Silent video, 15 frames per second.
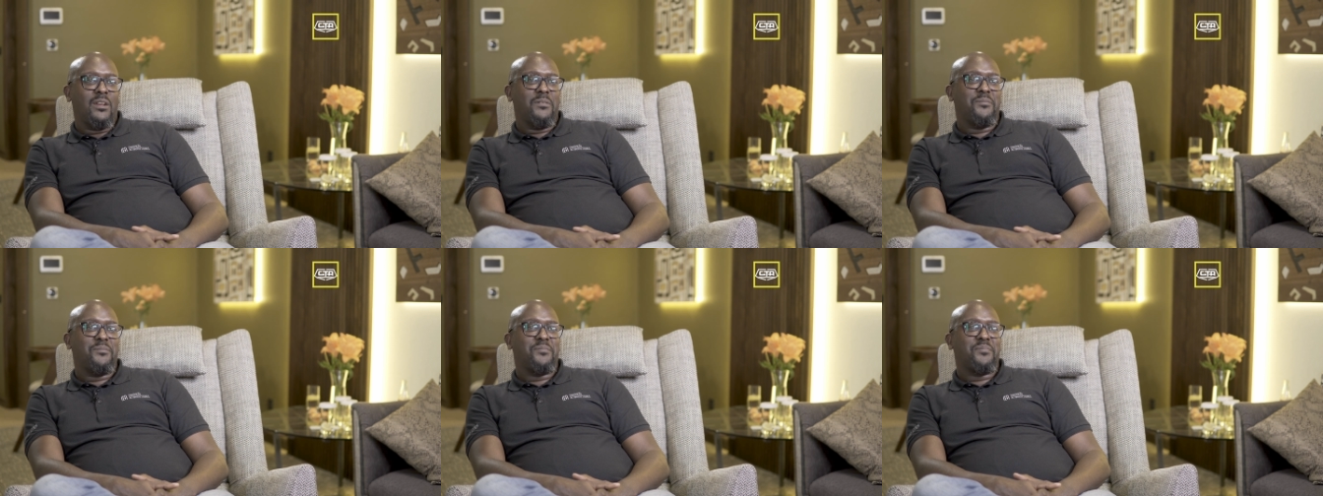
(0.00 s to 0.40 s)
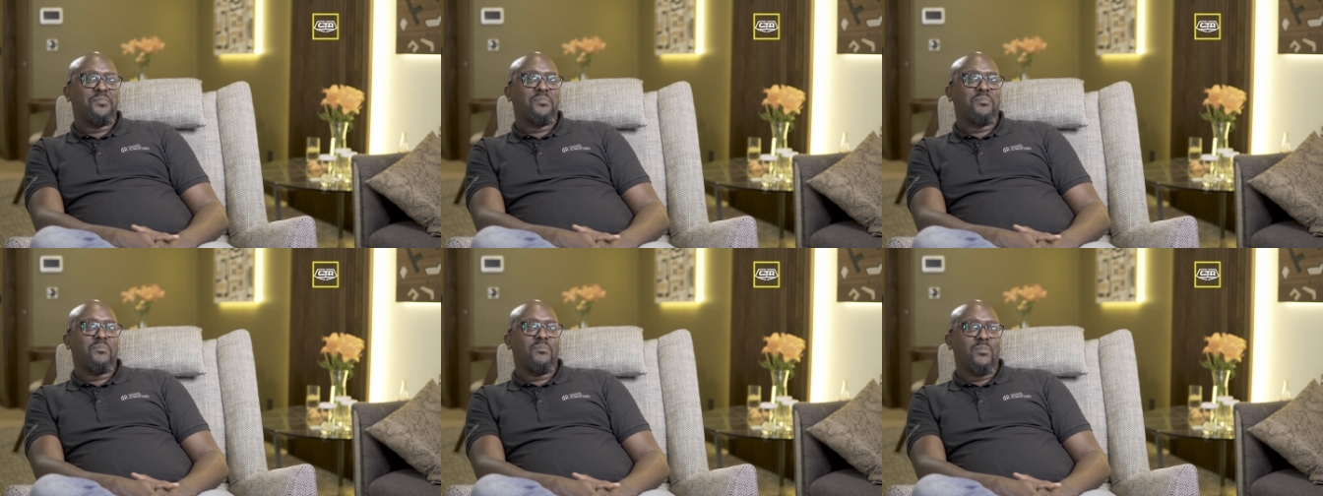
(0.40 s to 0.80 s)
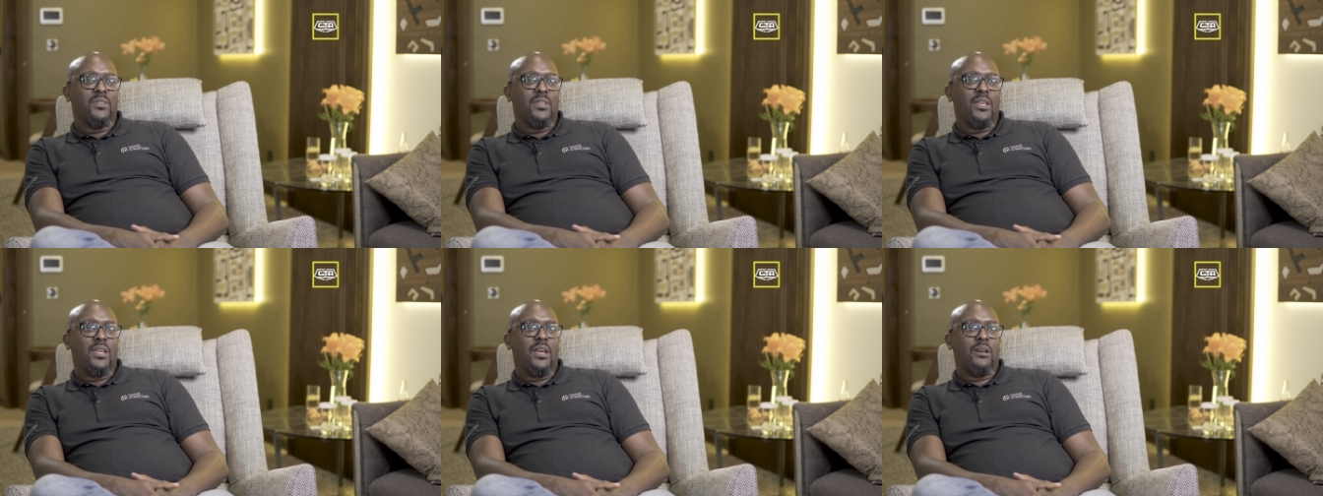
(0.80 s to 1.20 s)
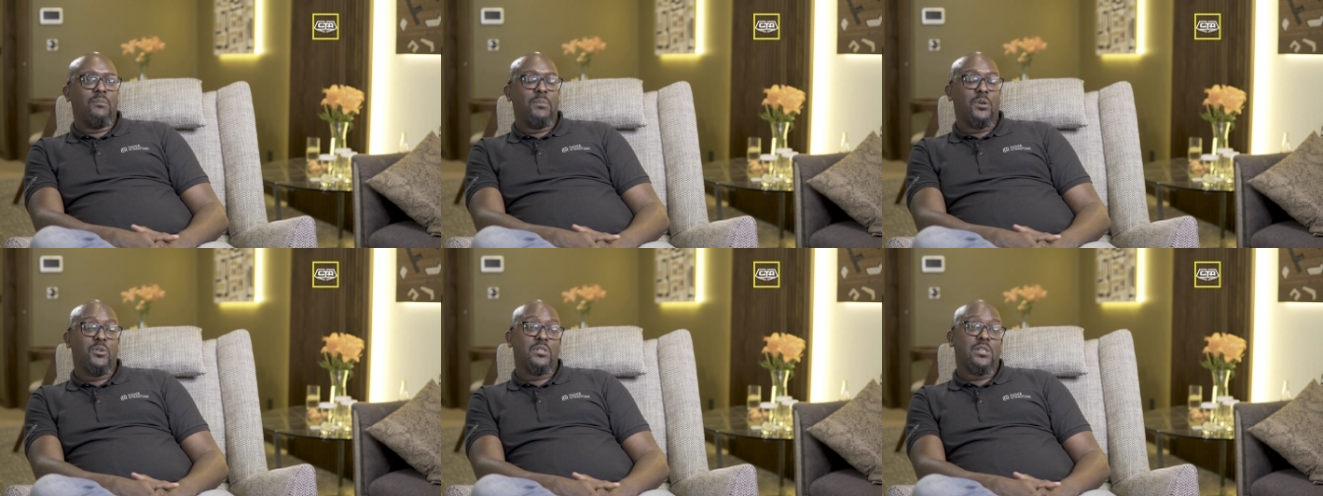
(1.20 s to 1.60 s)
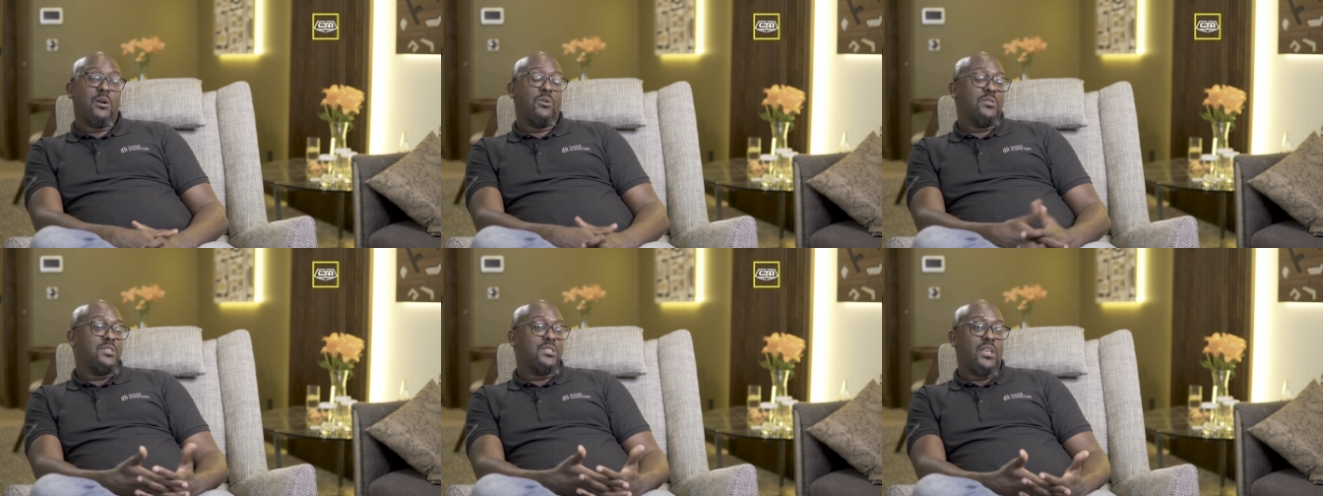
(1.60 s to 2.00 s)
Oh, okay, okay. Yeah, because I
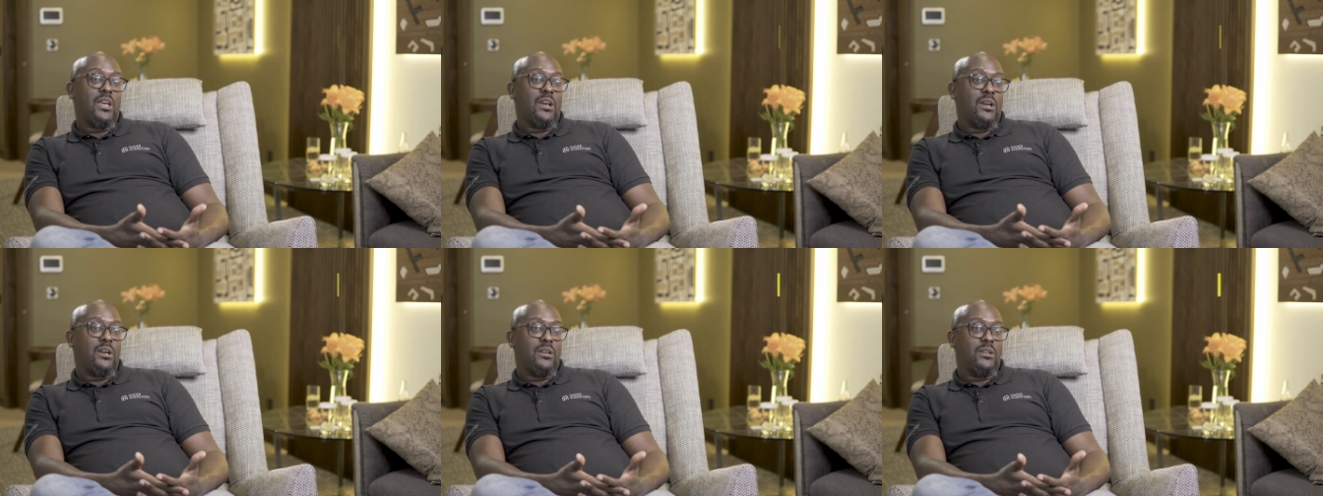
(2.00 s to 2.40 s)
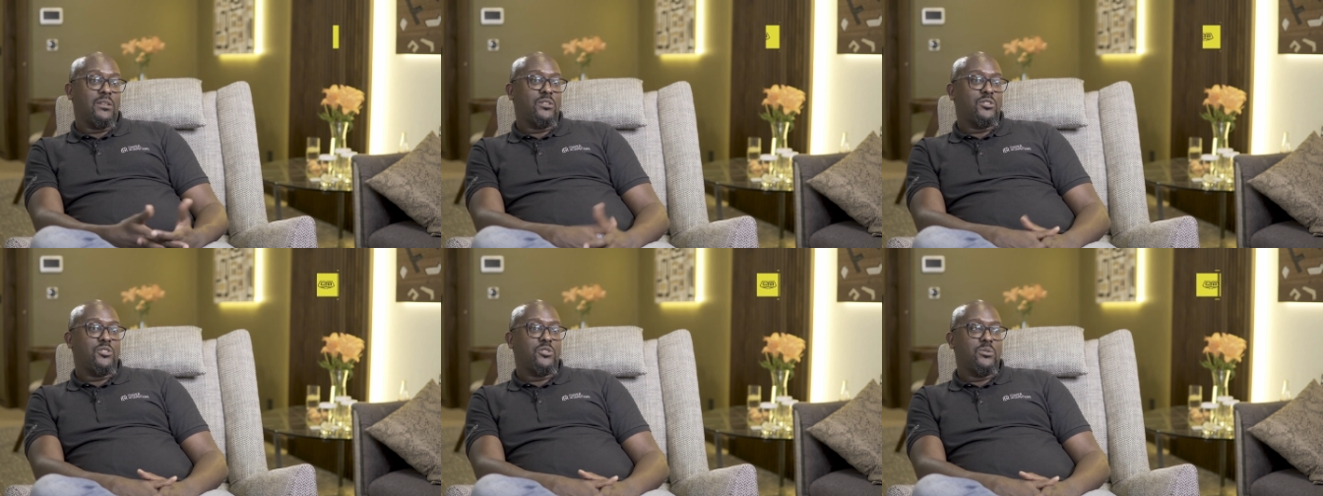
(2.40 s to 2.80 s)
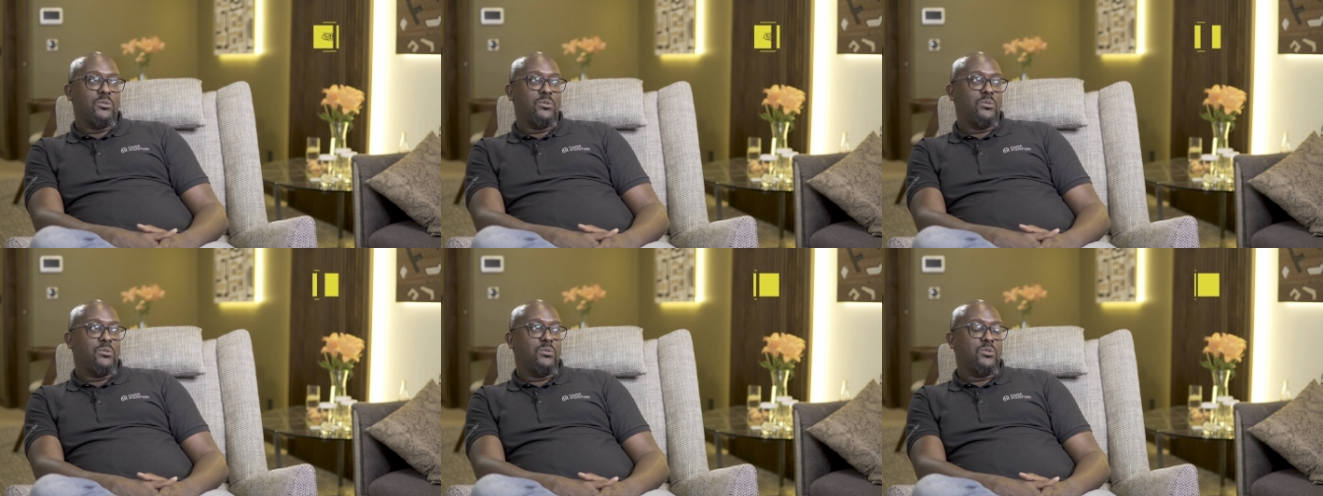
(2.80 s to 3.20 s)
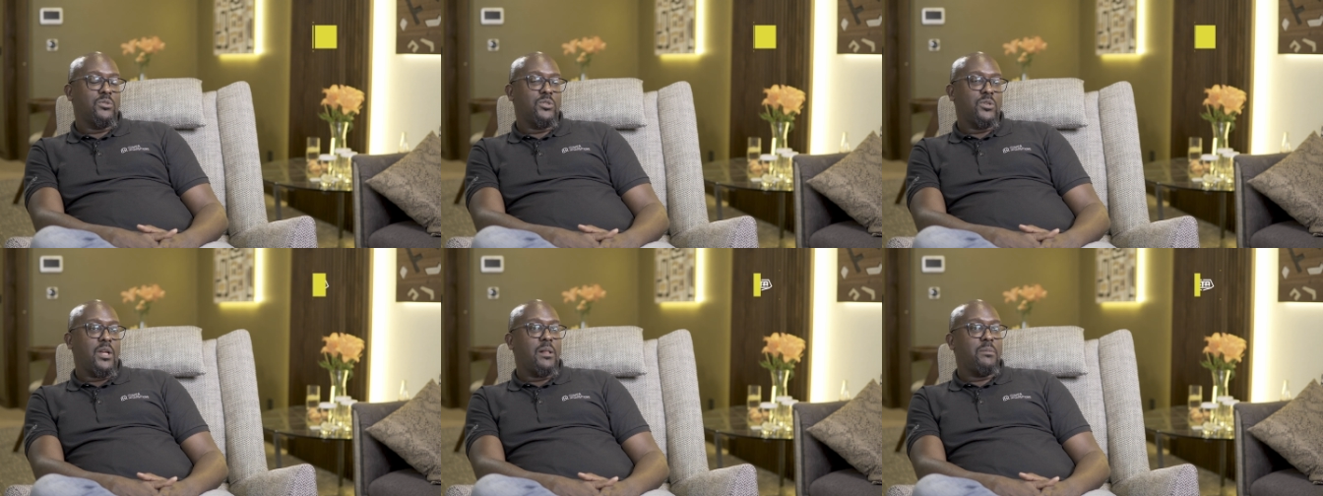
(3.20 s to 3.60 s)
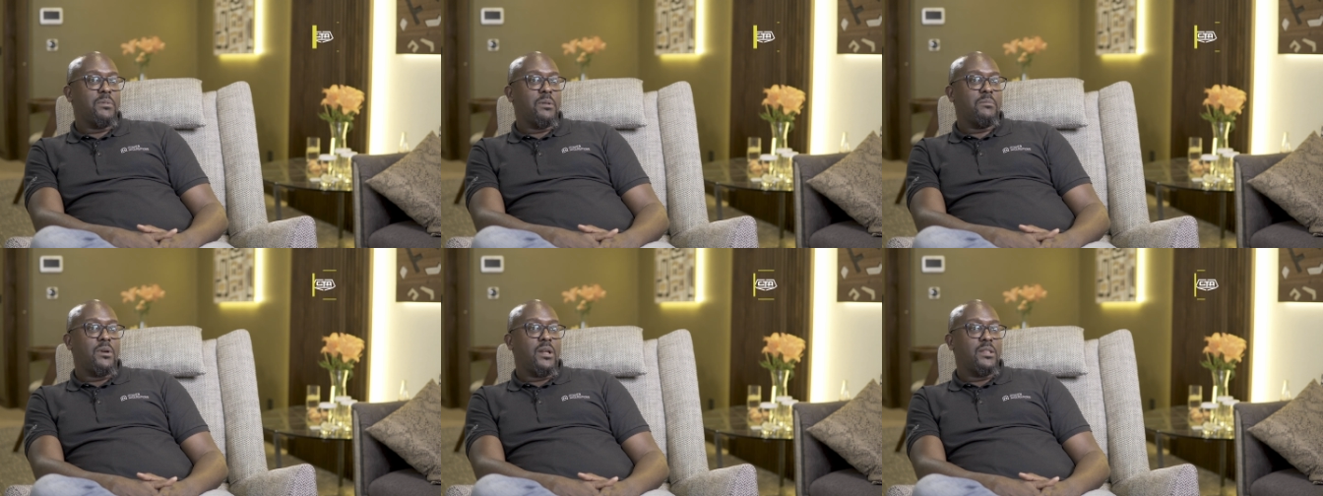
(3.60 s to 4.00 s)
was there to to help
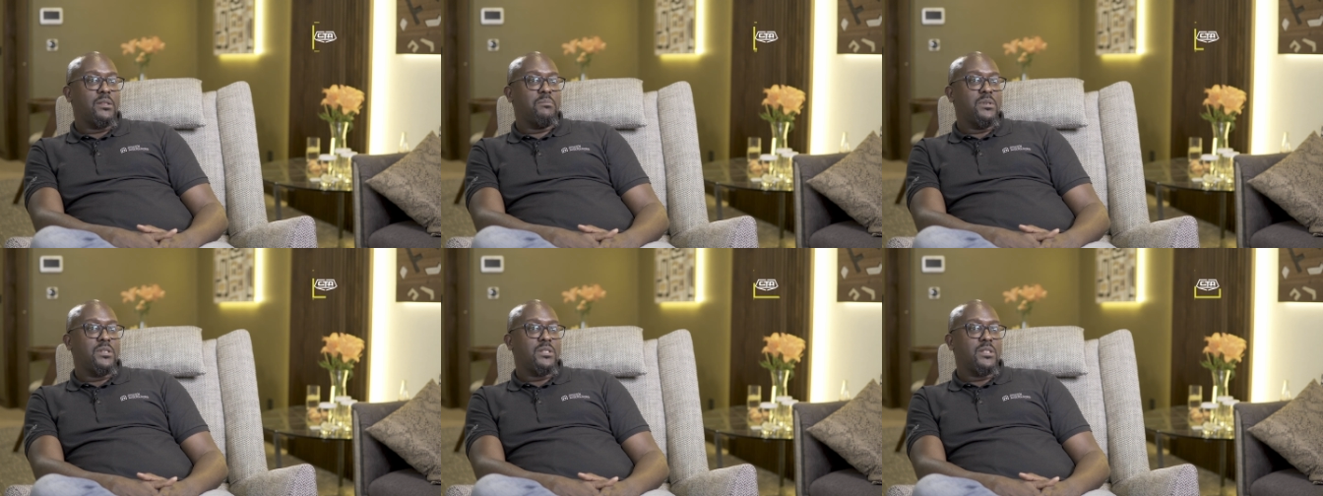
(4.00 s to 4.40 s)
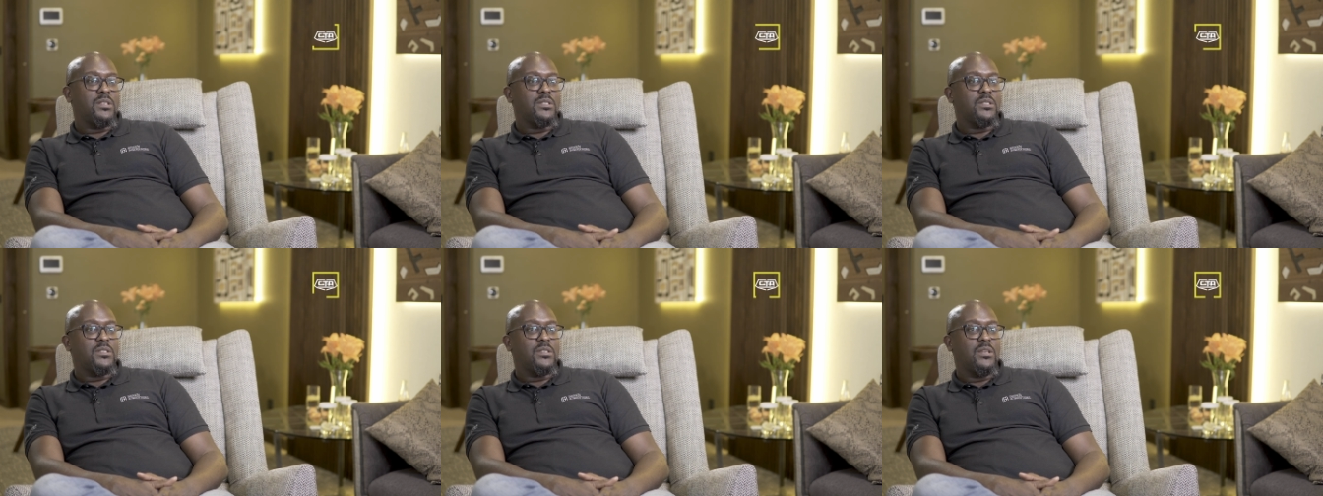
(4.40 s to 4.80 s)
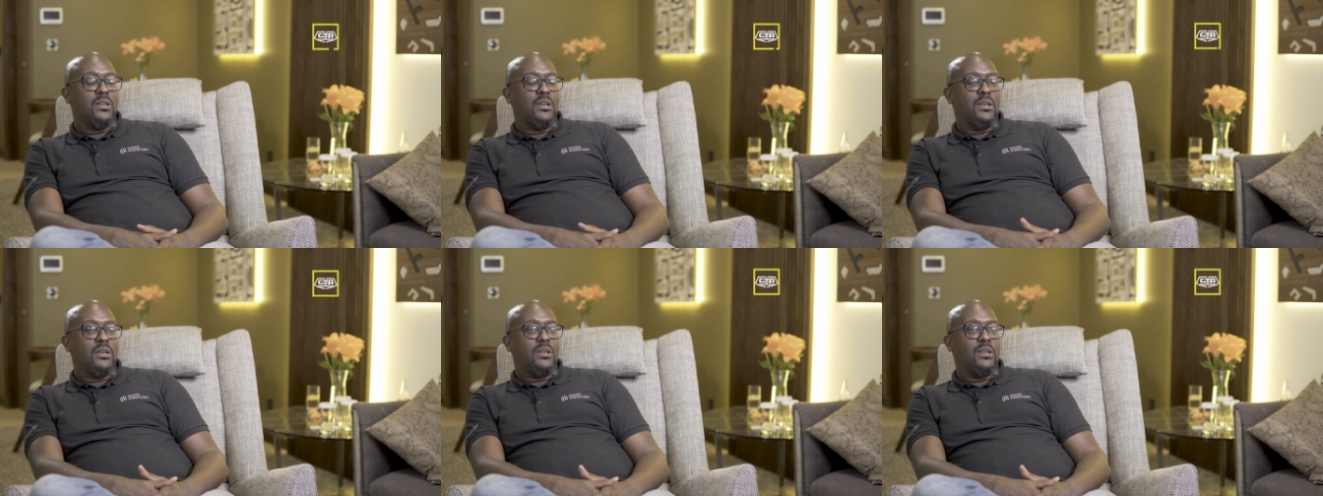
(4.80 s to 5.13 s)
them run the business. Mm.